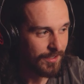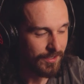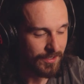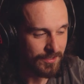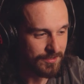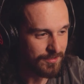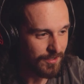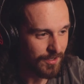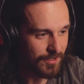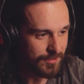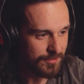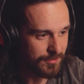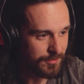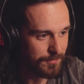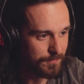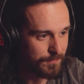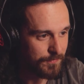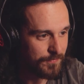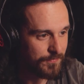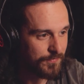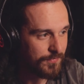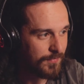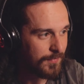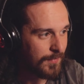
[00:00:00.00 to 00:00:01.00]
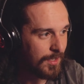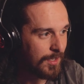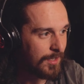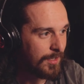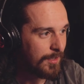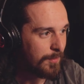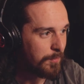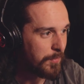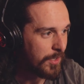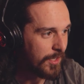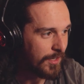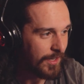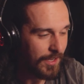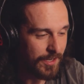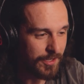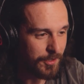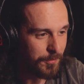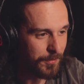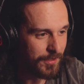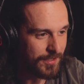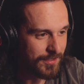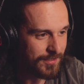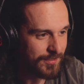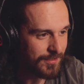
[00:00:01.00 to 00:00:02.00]
It's awesome. But
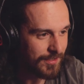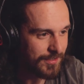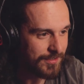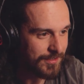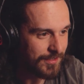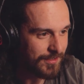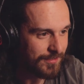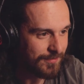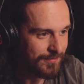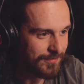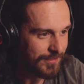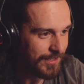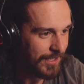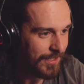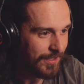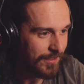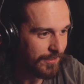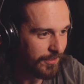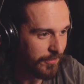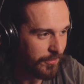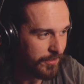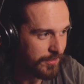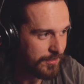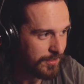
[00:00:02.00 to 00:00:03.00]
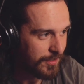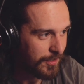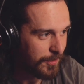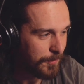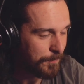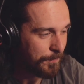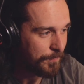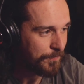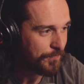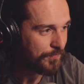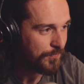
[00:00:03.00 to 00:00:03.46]
anyways, let's get into this here.